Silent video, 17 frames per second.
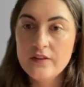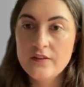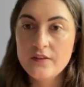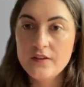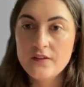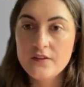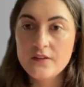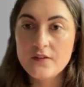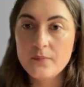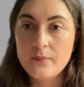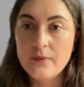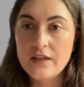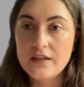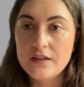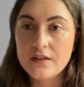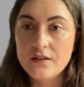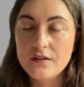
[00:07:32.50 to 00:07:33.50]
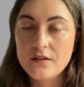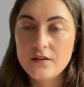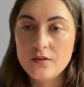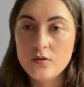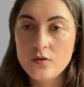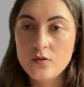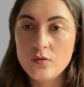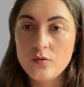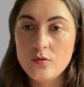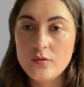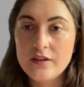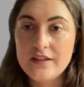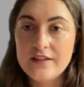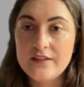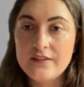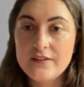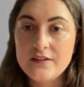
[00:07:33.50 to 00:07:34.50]
This is a man who
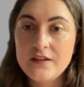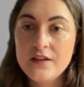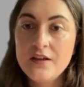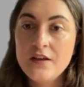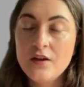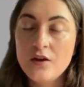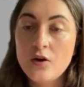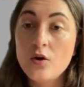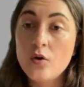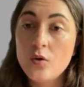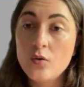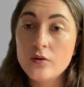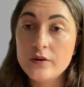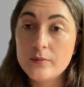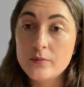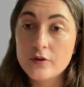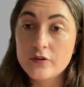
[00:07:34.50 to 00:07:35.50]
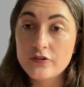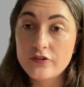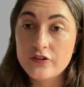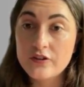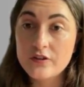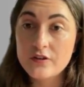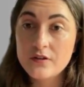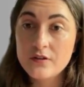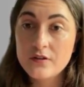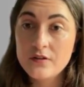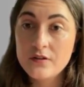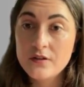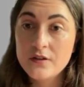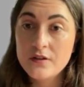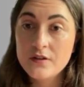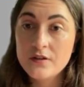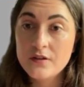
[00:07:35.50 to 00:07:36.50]
is a holy person.
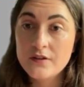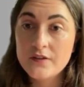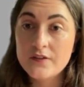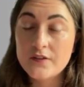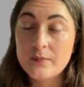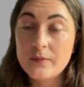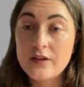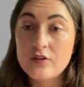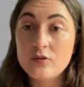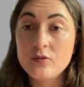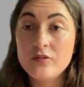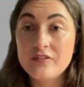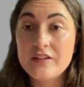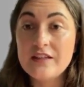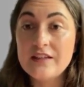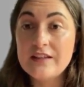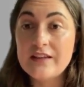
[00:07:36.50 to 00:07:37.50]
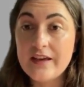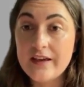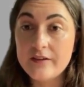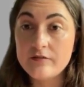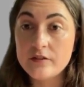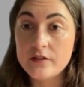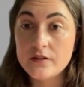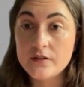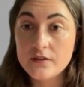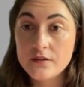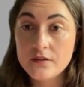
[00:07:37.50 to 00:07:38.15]
This is a man who is in heaven.